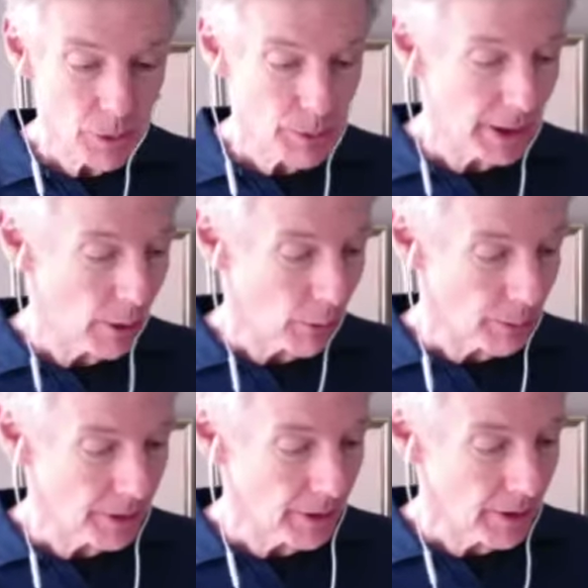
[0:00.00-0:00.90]
being
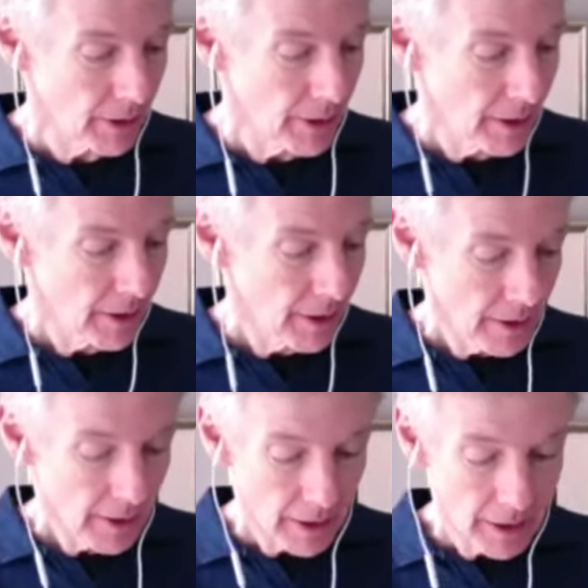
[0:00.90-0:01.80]
open.
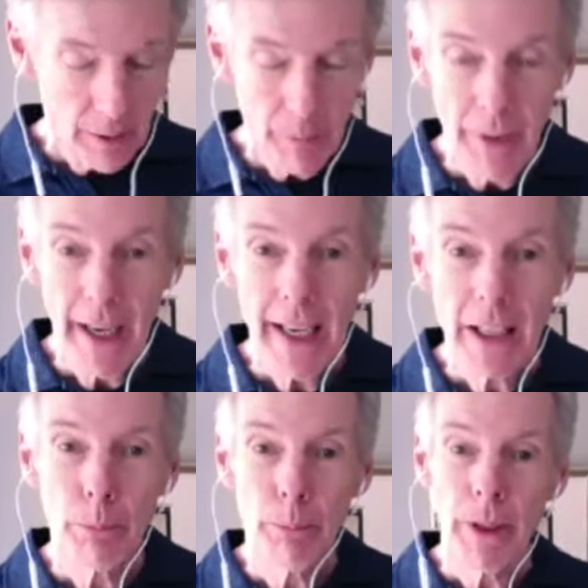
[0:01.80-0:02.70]
I had a
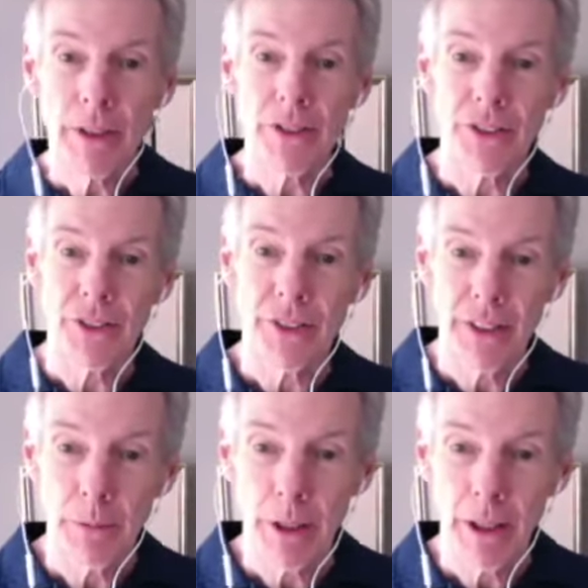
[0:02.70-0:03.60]
buzz
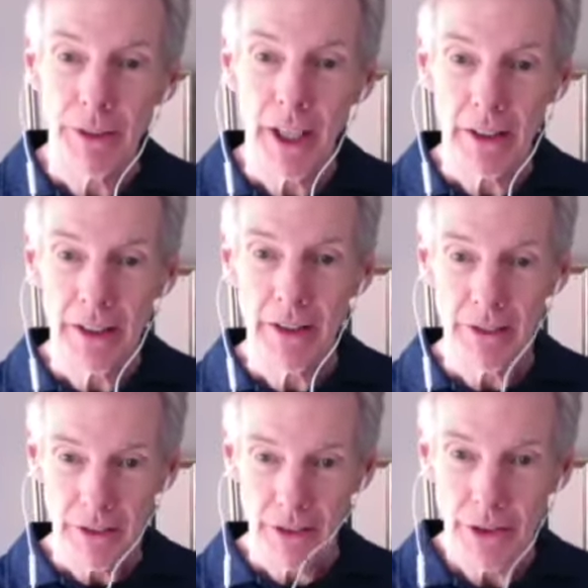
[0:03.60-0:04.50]
in my violin
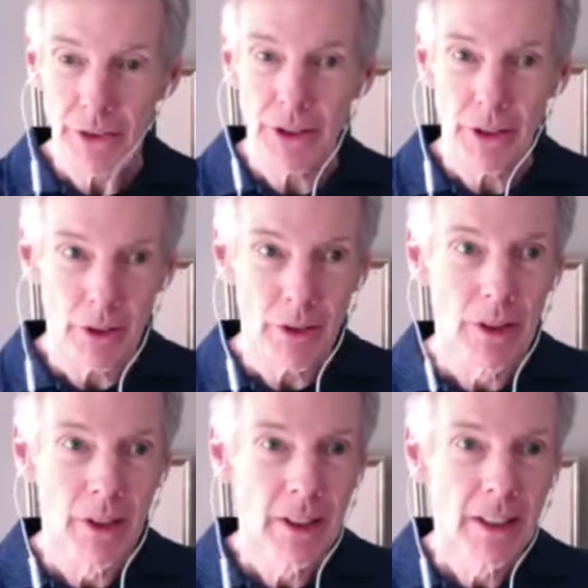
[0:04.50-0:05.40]
years ago,
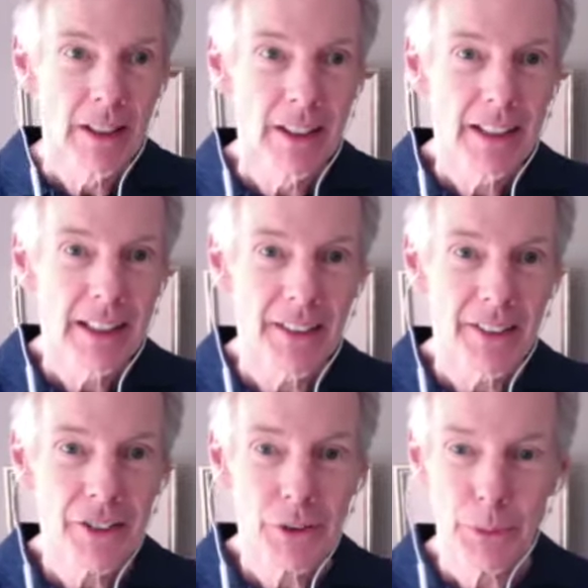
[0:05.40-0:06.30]
and
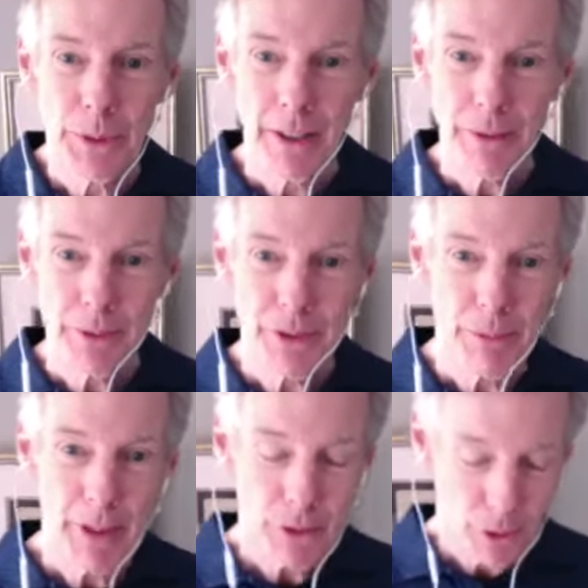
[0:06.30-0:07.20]
this is when I first
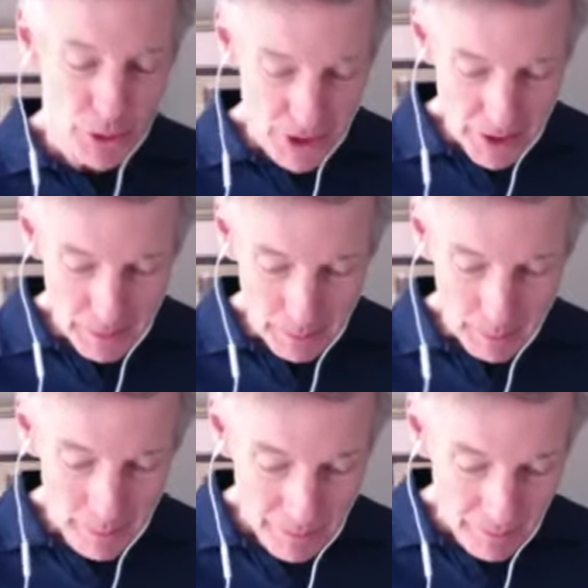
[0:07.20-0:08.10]
met Chunyee.
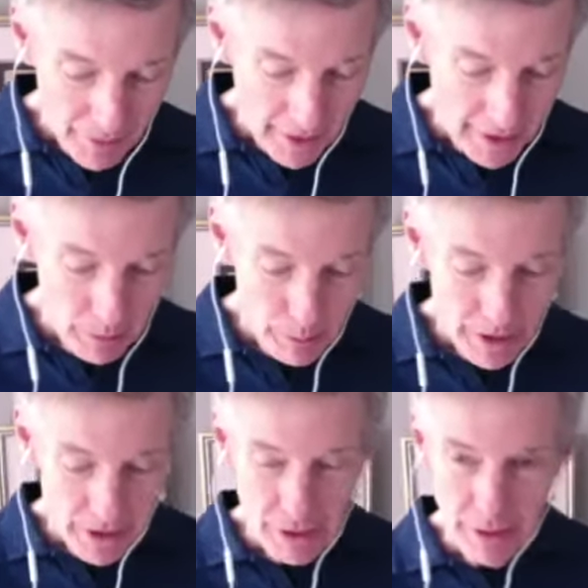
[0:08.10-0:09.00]
I had been
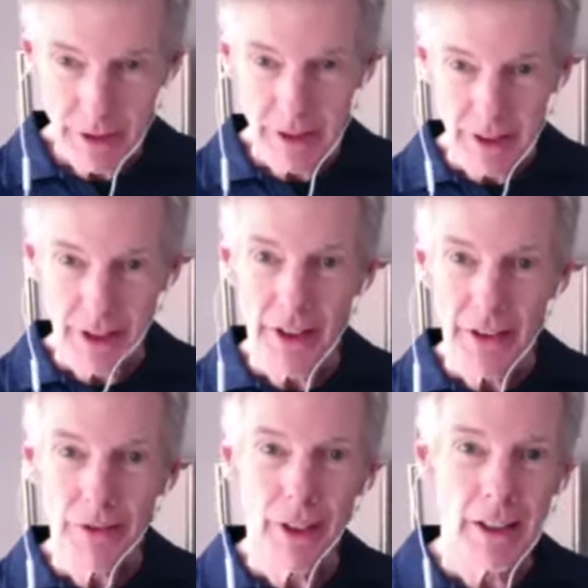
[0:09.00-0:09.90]
to another
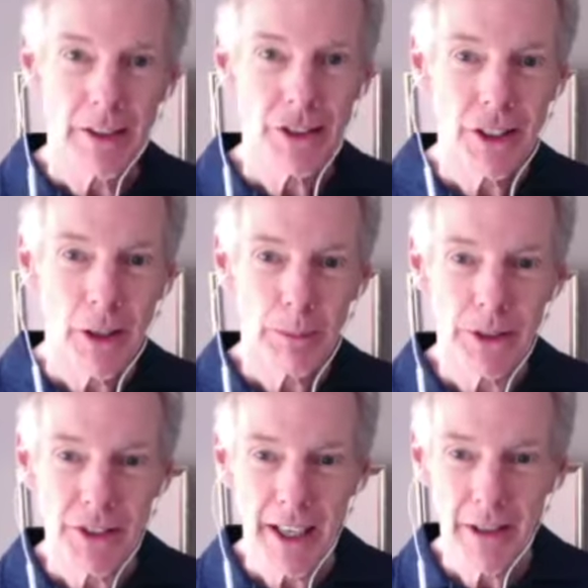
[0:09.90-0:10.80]
violin shop in
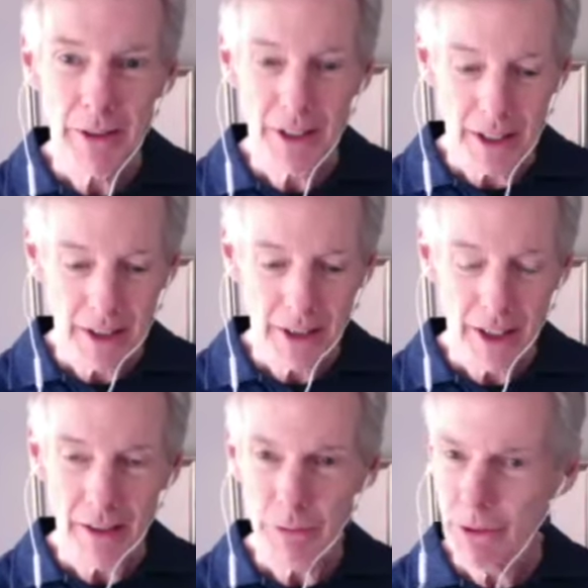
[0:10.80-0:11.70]
town, and they